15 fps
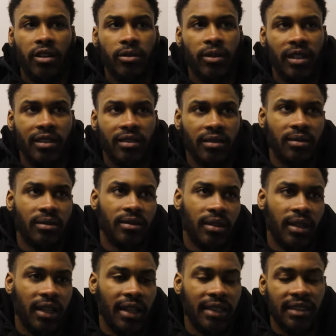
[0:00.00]
on what,
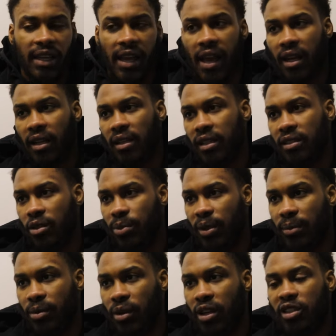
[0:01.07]
I guess, analysts or
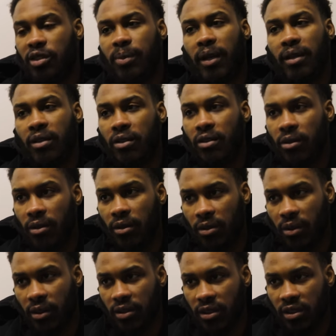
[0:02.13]
people are expecting you to do on the court.